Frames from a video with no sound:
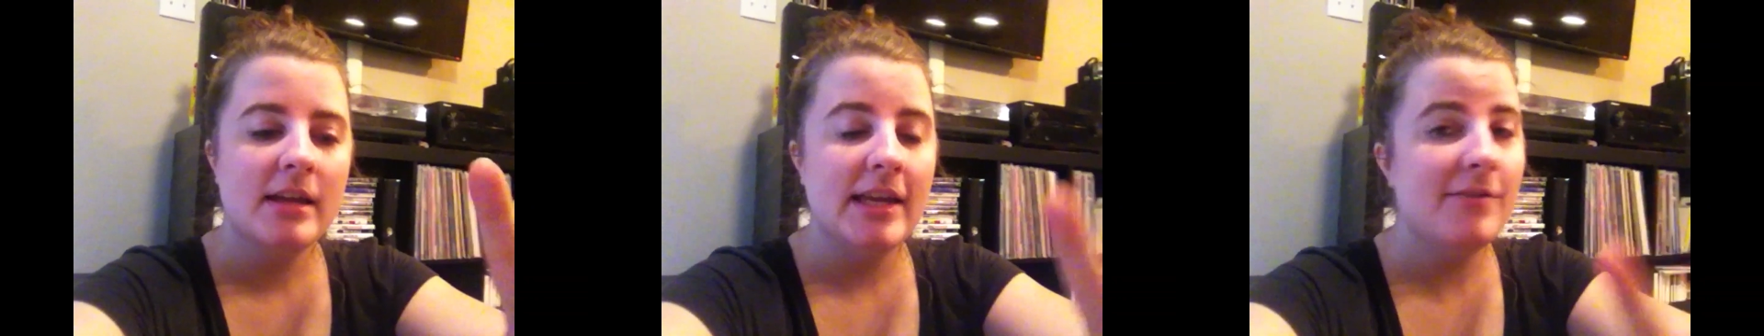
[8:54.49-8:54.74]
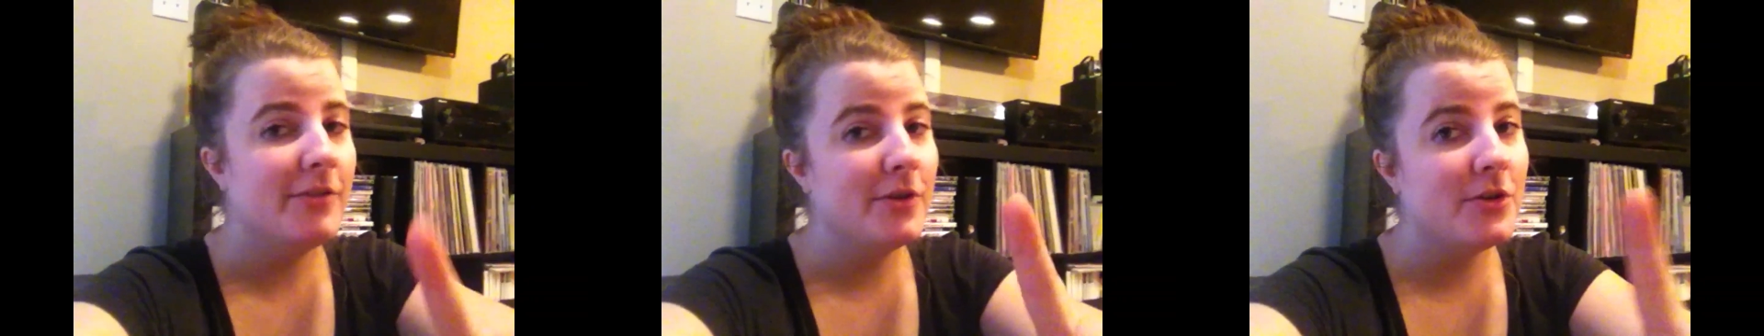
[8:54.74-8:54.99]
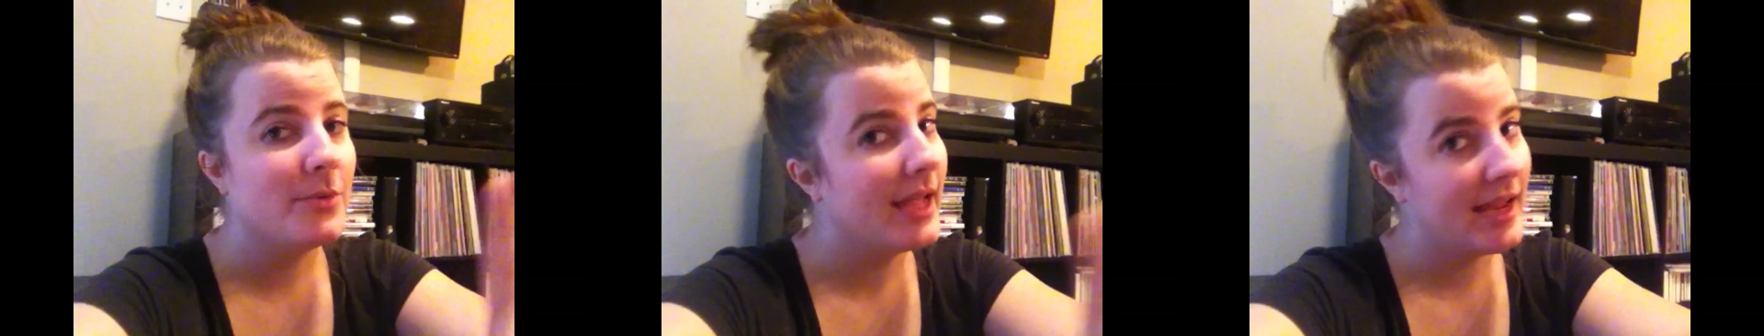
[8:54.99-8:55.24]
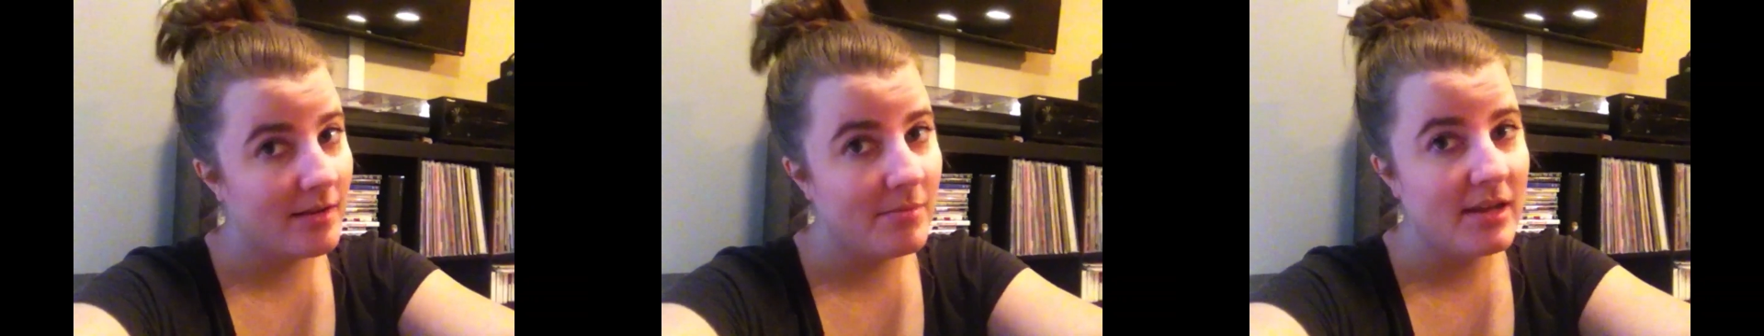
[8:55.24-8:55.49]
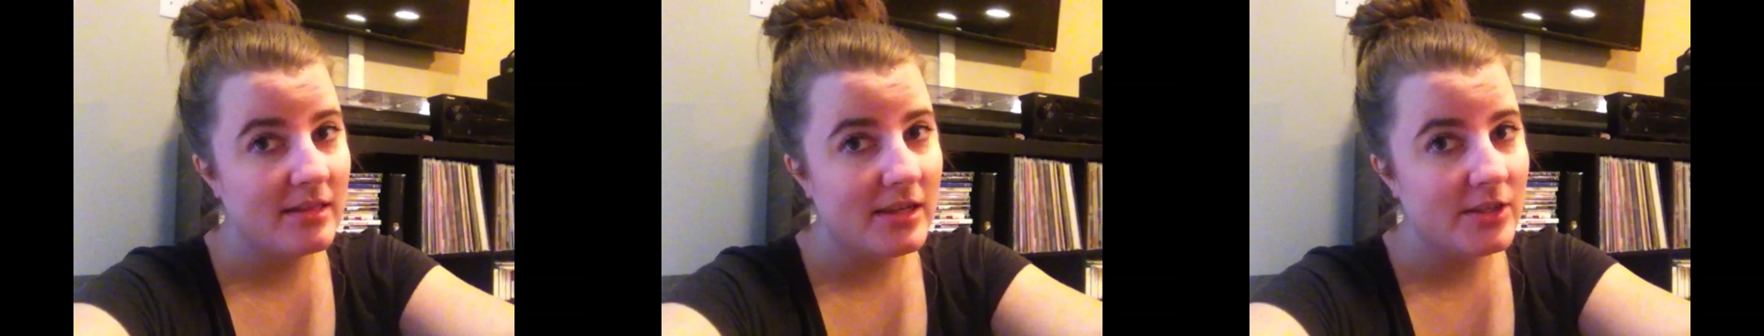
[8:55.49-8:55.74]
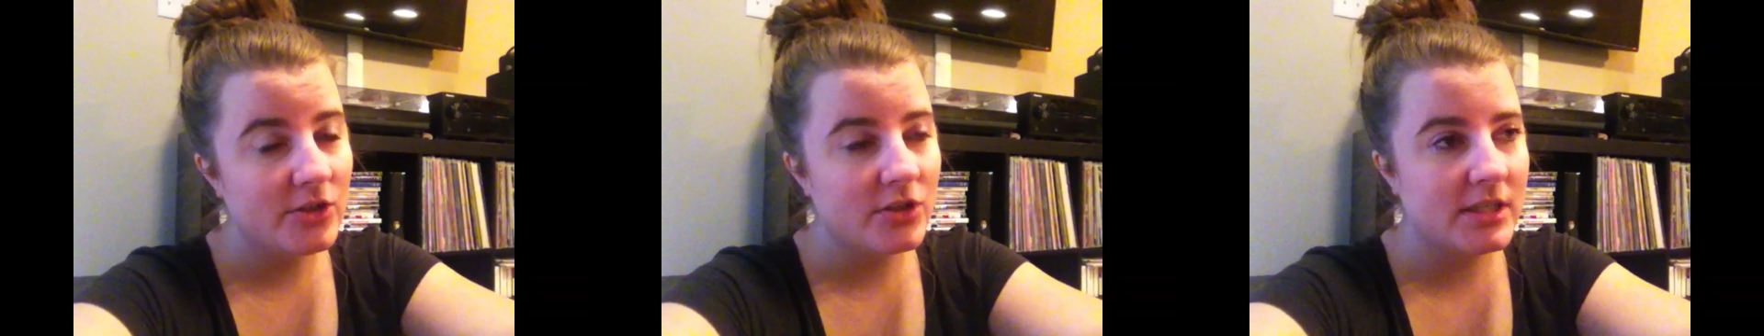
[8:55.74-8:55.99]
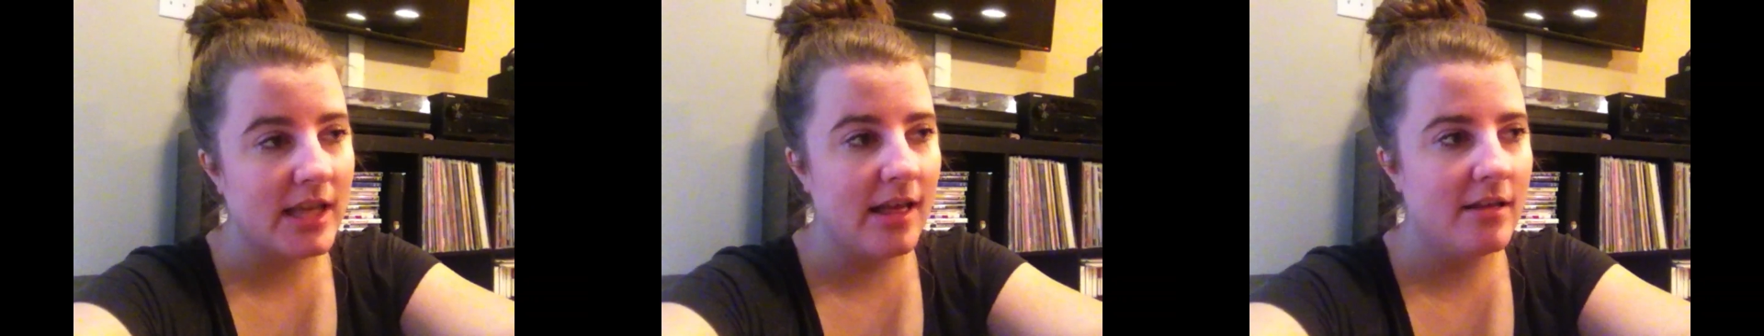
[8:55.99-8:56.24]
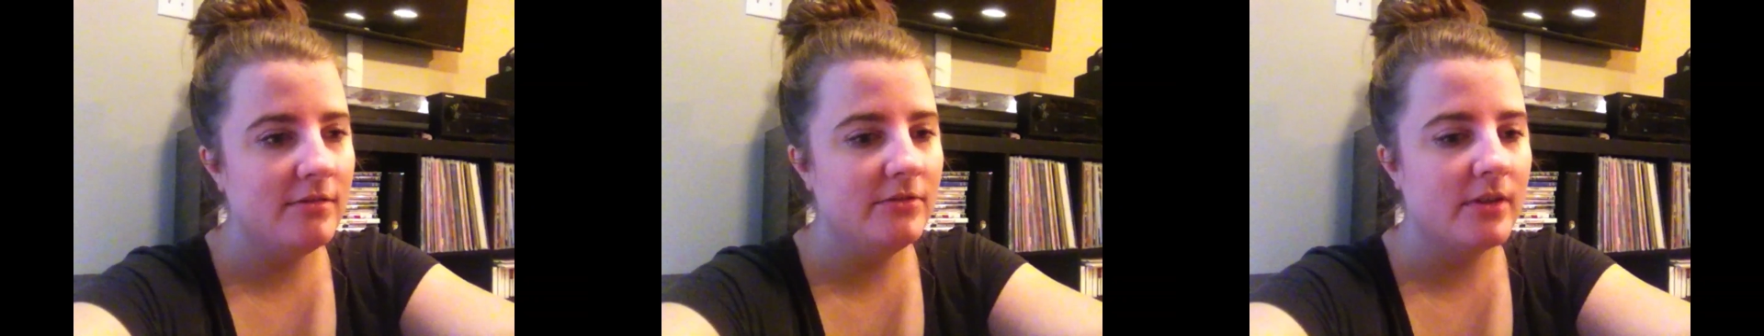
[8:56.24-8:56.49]
even though you can make these
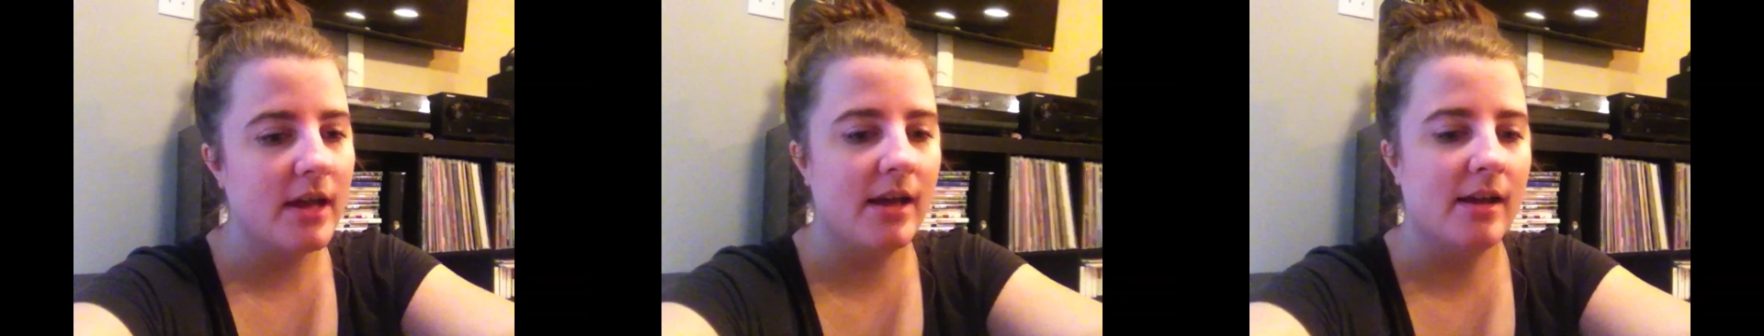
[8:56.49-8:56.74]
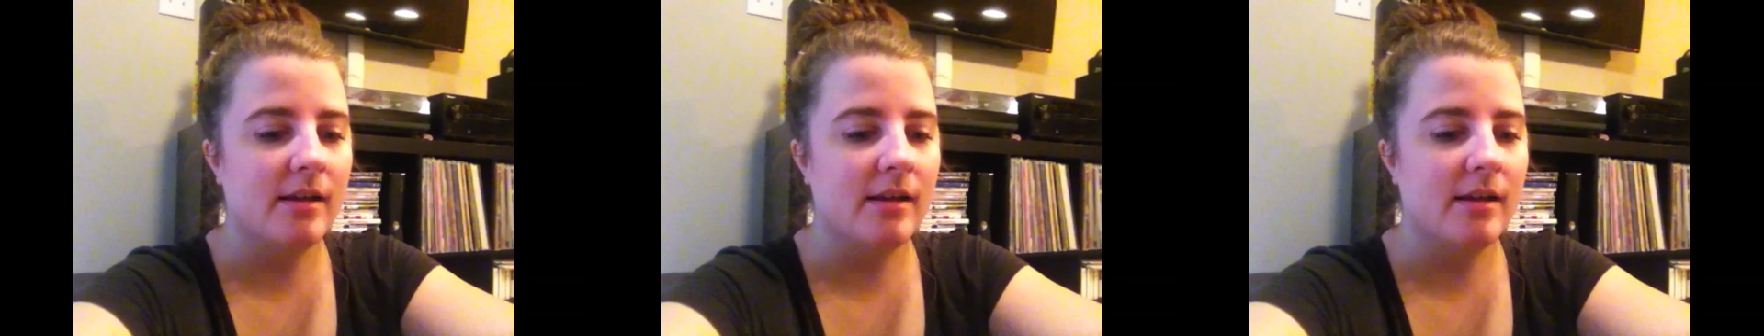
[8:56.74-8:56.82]
yourself.